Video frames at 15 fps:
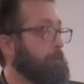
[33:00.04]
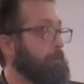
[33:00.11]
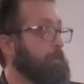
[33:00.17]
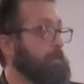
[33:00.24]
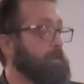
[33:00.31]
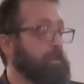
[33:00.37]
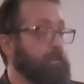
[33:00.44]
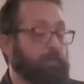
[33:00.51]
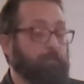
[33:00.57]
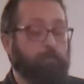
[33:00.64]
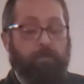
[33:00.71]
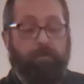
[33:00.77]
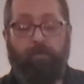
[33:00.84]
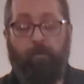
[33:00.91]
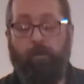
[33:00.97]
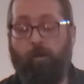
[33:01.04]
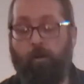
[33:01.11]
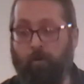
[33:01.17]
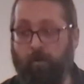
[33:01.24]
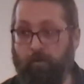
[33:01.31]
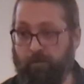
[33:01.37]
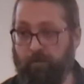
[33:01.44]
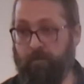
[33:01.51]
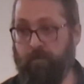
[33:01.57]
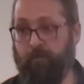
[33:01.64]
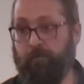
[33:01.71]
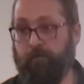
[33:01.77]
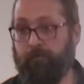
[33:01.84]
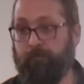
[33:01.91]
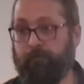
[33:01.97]
But Jesus wants our hearts,
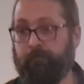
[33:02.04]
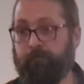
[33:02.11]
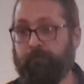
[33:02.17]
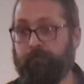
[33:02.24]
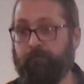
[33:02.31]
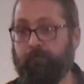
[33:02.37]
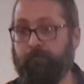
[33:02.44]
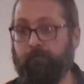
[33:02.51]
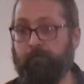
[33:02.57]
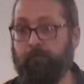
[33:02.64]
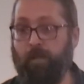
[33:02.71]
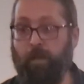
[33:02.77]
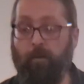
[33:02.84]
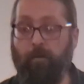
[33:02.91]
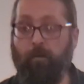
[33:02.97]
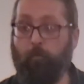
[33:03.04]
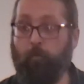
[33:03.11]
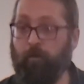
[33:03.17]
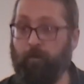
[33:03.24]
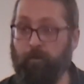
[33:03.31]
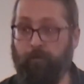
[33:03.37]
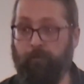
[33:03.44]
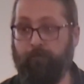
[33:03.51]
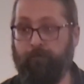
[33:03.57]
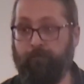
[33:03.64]
not our work.